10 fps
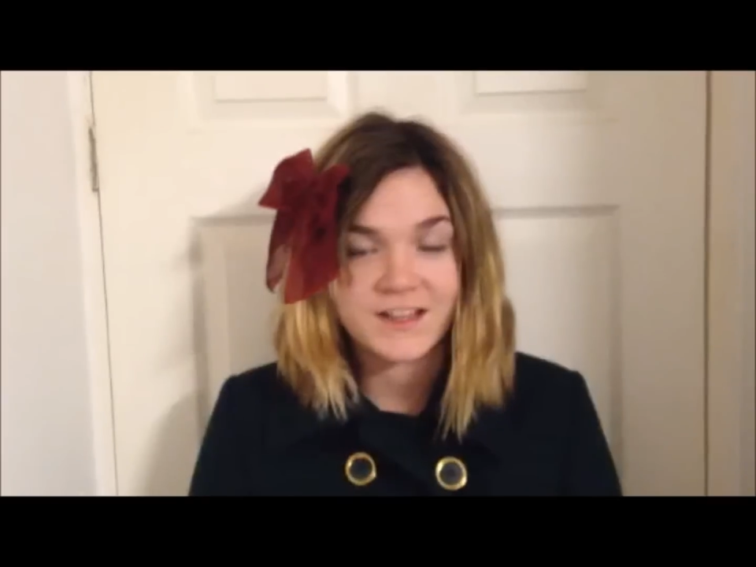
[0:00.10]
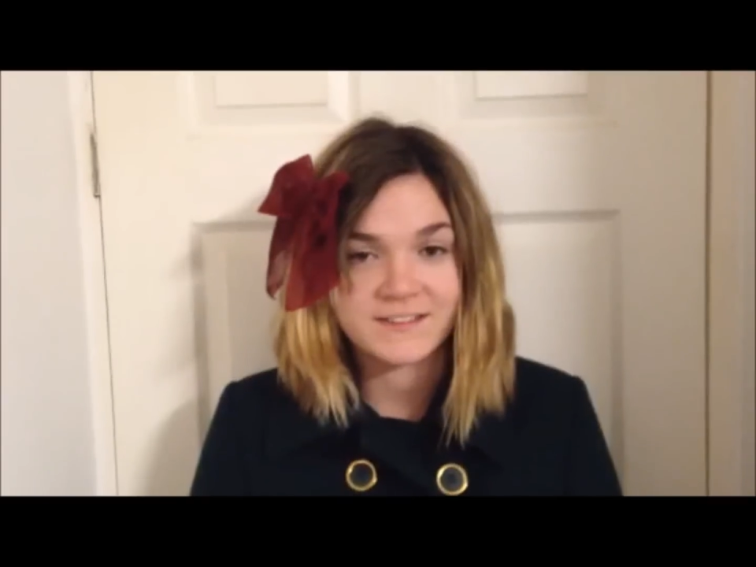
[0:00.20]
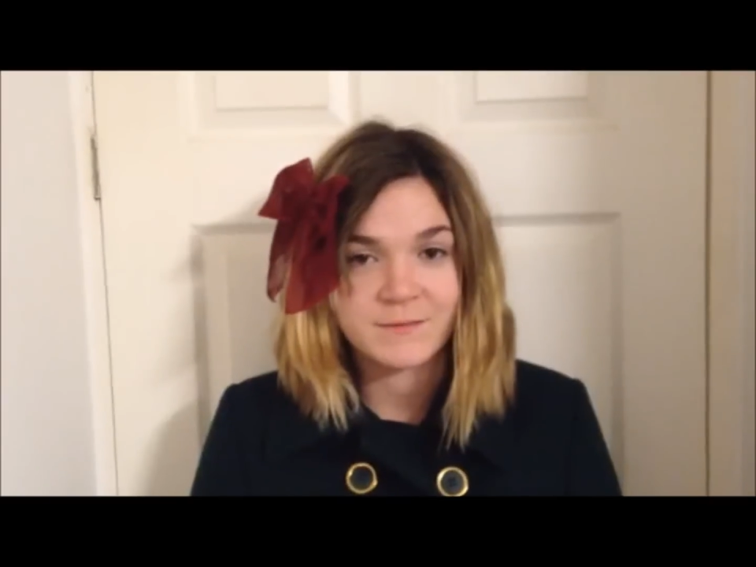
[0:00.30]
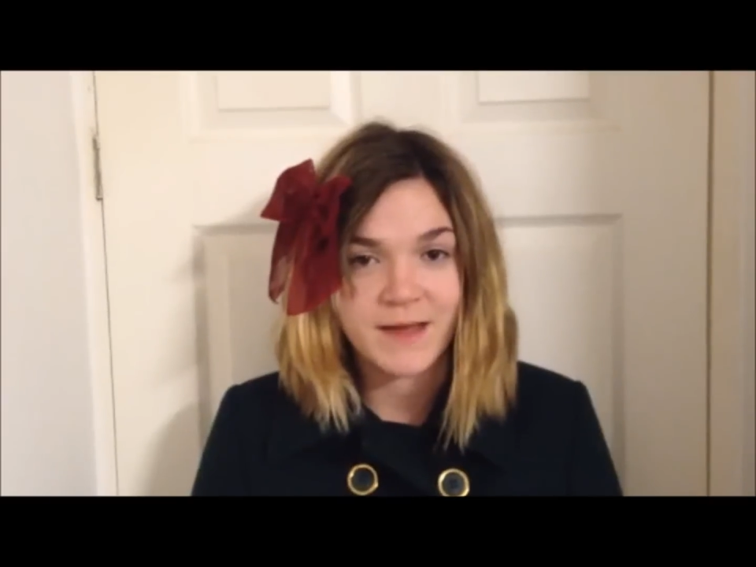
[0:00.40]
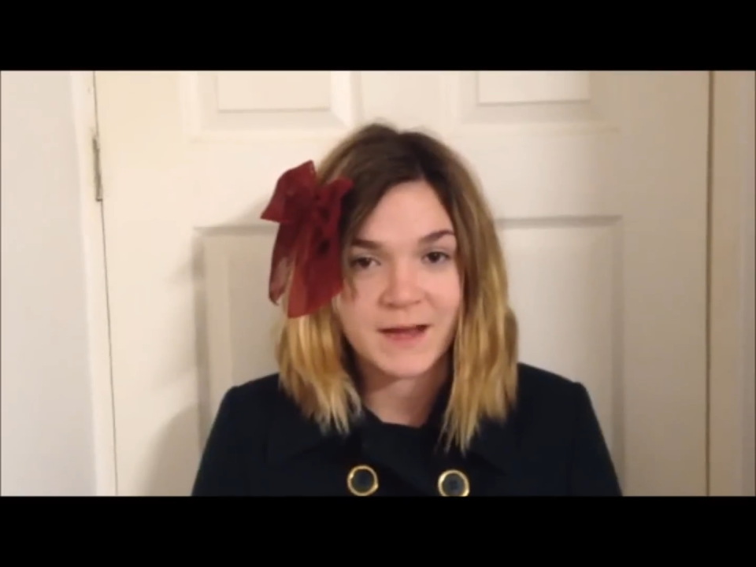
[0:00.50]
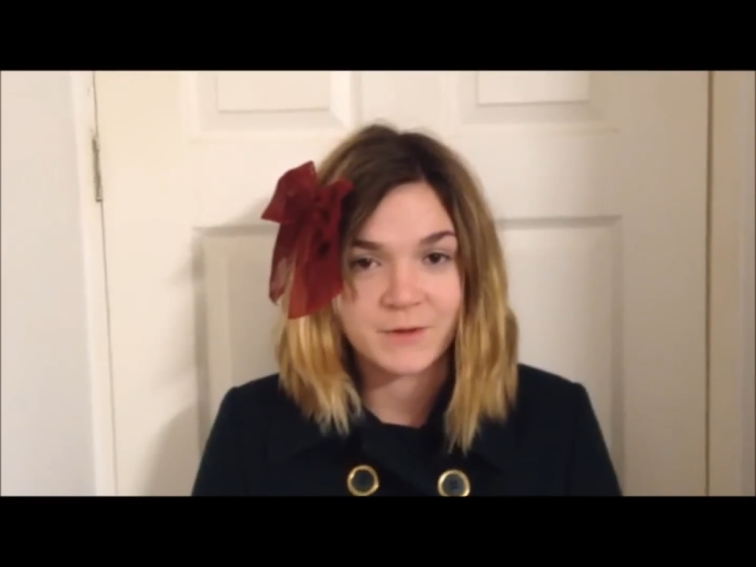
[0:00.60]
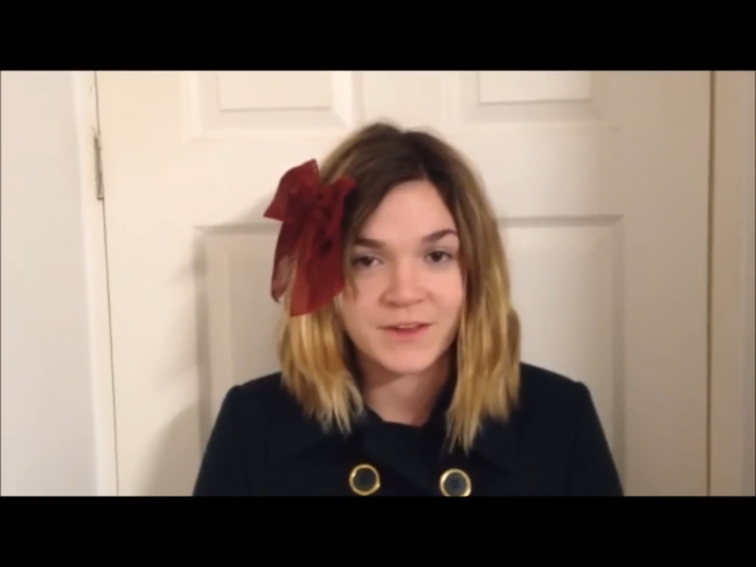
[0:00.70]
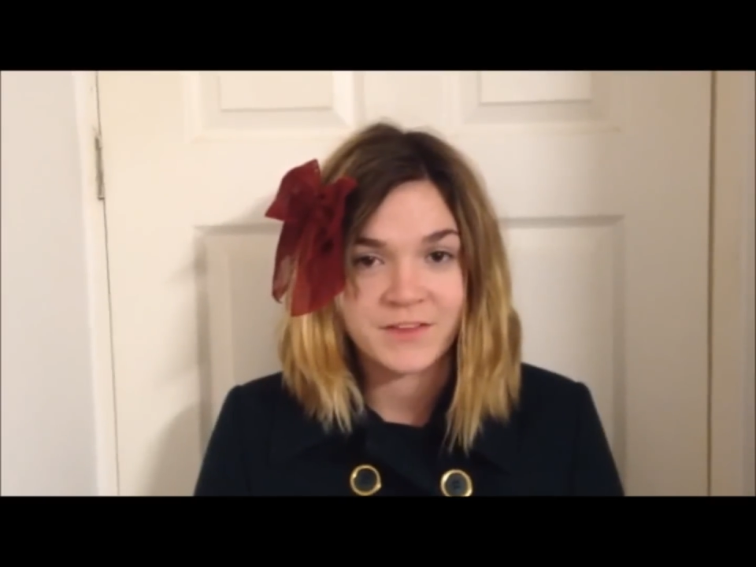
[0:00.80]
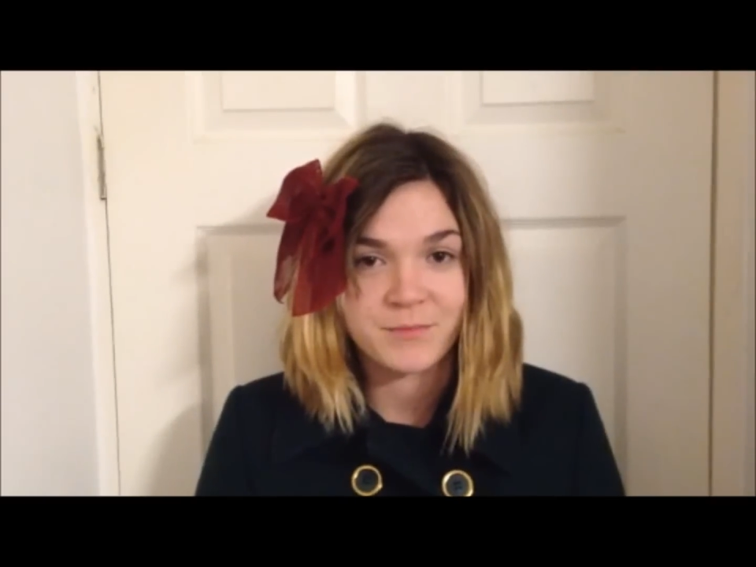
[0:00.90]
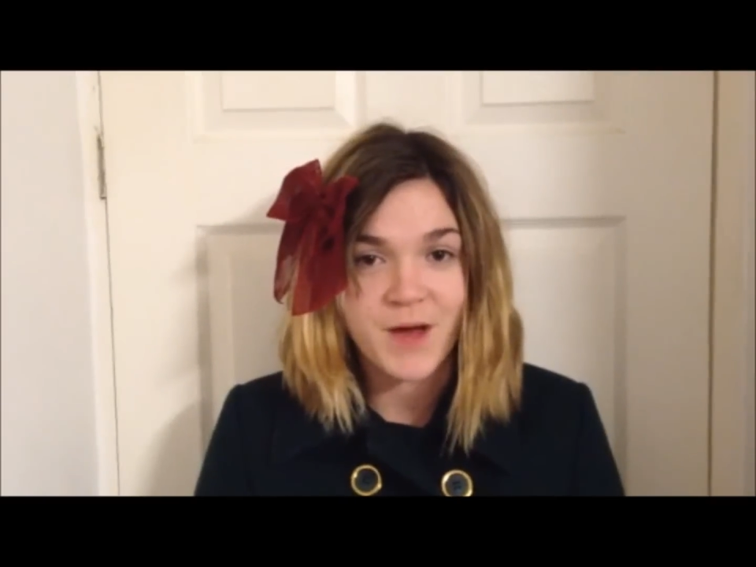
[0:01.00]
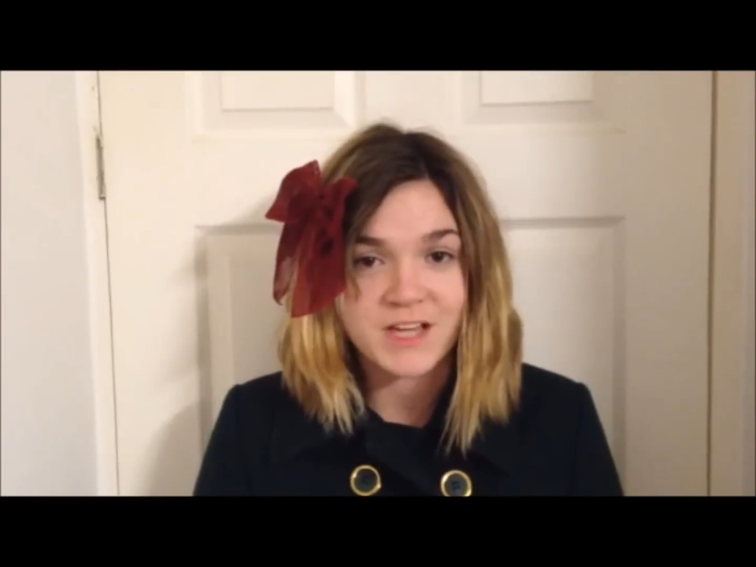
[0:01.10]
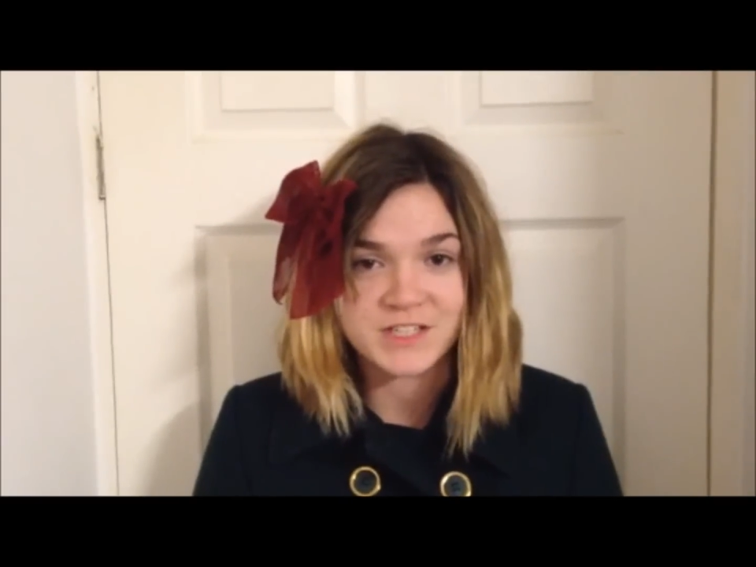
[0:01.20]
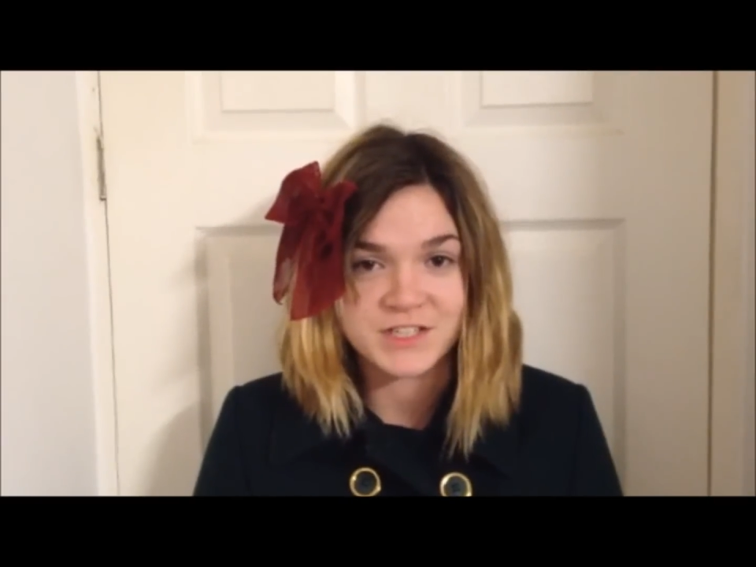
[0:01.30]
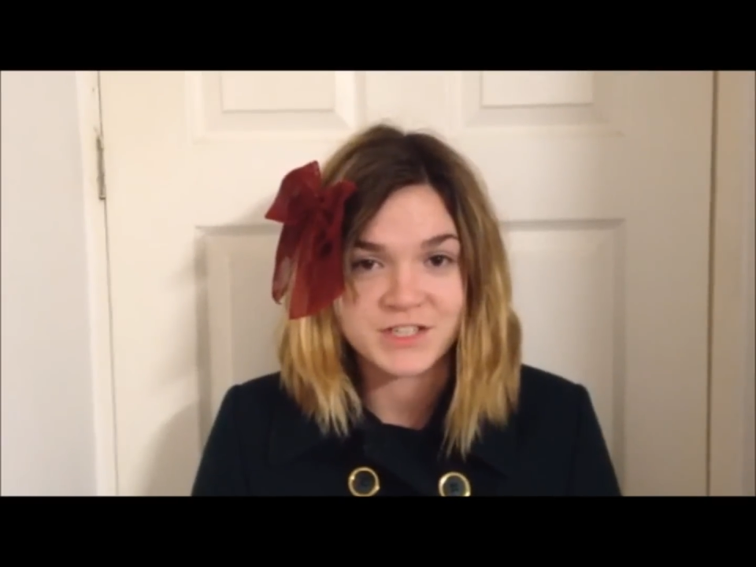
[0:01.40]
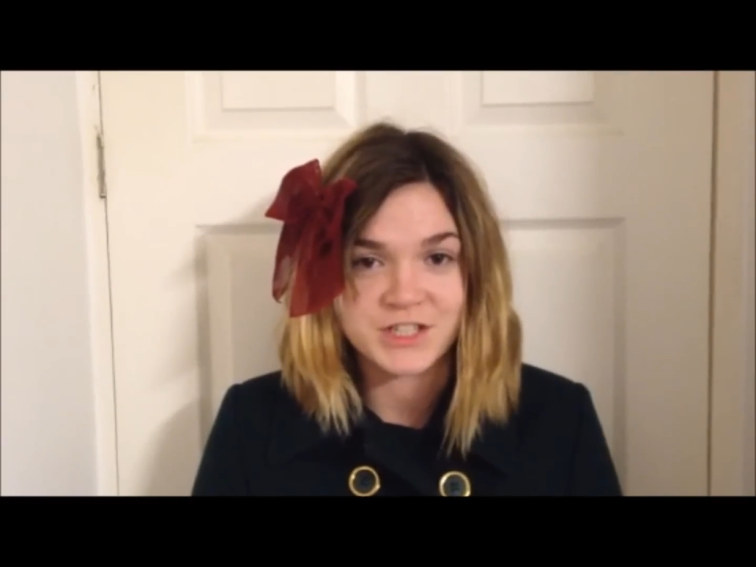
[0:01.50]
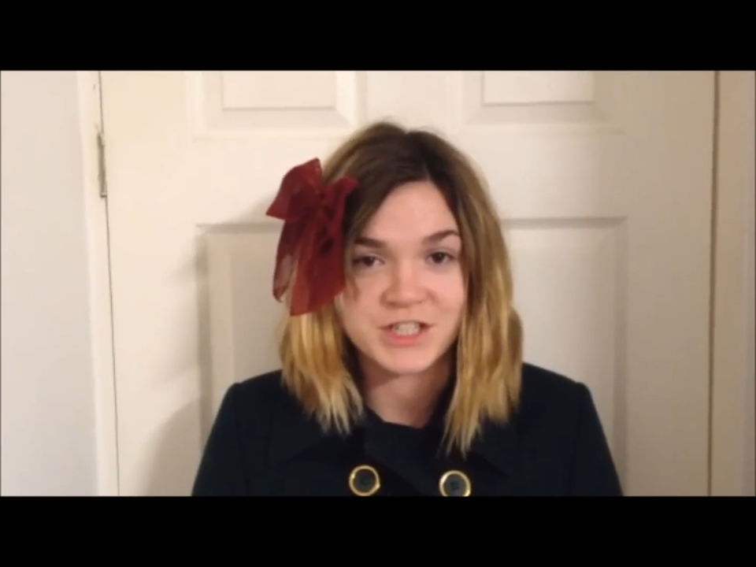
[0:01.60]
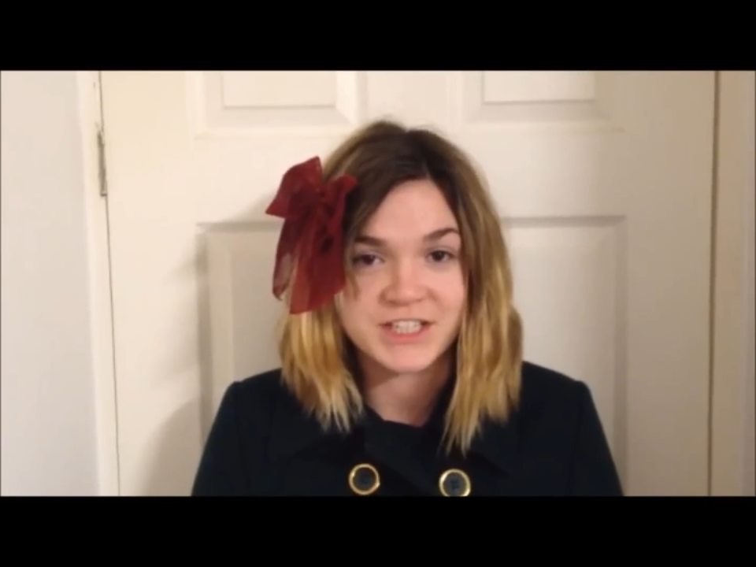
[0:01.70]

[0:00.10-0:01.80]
Kirsten Beckwith, Master's